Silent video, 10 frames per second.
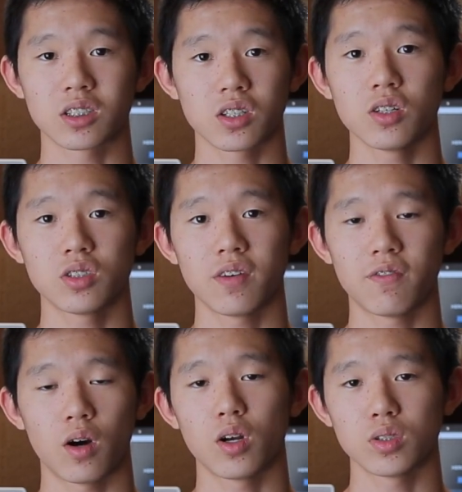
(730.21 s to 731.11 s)

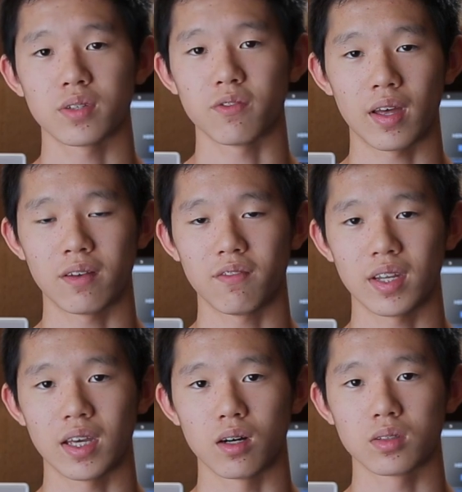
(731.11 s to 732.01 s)
exclusive photos and
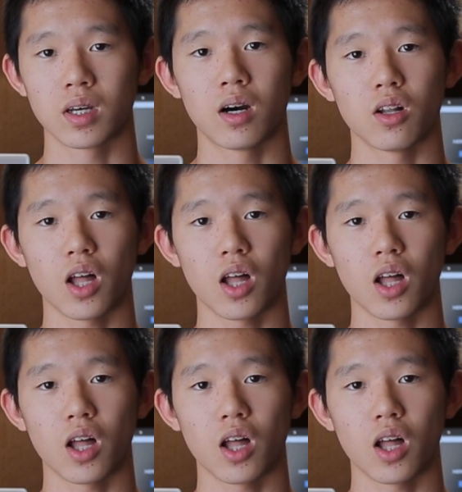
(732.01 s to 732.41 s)
videos,